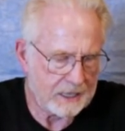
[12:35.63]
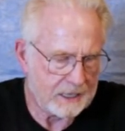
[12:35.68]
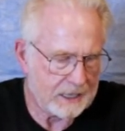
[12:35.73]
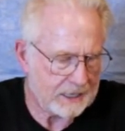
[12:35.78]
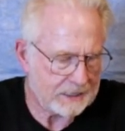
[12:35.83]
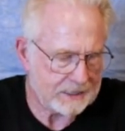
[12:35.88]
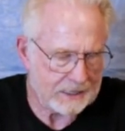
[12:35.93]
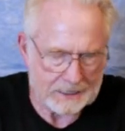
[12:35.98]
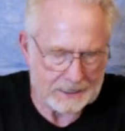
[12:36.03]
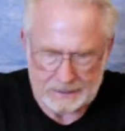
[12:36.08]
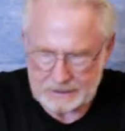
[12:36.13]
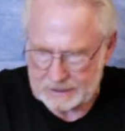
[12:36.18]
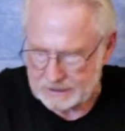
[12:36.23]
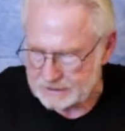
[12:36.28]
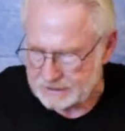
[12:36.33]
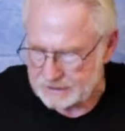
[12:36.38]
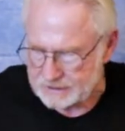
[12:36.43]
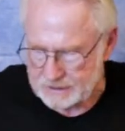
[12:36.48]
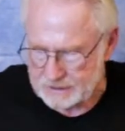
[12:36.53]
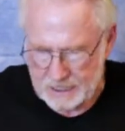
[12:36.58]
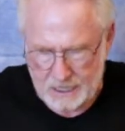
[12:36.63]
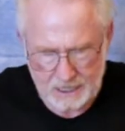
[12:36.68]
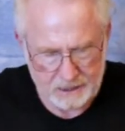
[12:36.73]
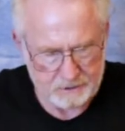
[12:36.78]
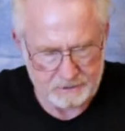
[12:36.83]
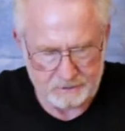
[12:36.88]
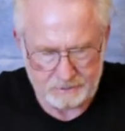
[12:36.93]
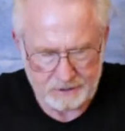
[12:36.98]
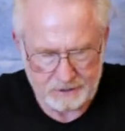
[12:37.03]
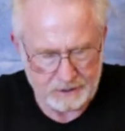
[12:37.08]
Again, this is not
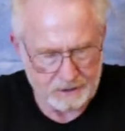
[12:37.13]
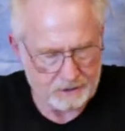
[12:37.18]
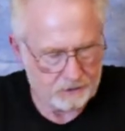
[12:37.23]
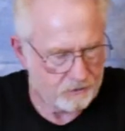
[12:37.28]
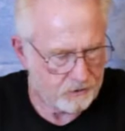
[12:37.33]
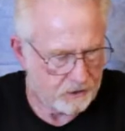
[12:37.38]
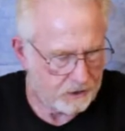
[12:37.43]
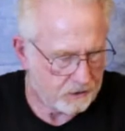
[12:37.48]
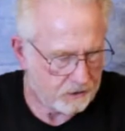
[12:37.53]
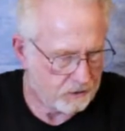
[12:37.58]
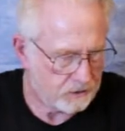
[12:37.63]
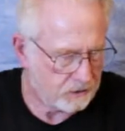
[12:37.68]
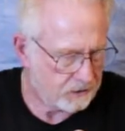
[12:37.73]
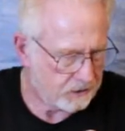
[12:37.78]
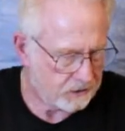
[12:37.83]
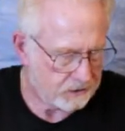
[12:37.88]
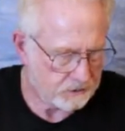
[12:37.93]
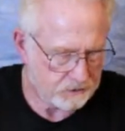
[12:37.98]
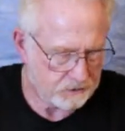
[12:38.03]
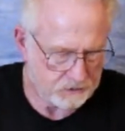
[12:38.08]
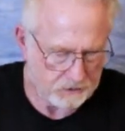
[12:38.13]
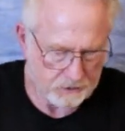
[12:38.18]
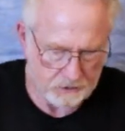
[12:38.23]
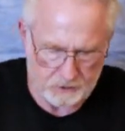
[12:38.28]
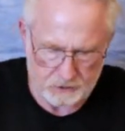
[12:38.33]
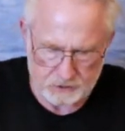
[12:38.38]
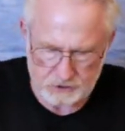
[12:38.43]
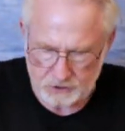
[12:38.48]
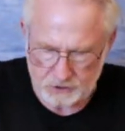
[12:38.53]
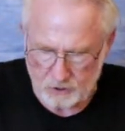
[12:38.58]
critical. There
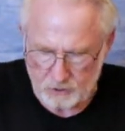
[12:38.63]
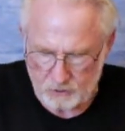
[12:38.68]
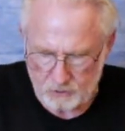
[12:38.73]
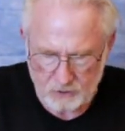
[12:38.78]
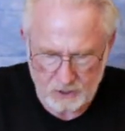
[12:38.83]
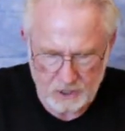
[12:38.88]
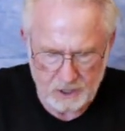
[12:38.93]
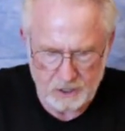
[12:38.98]
is no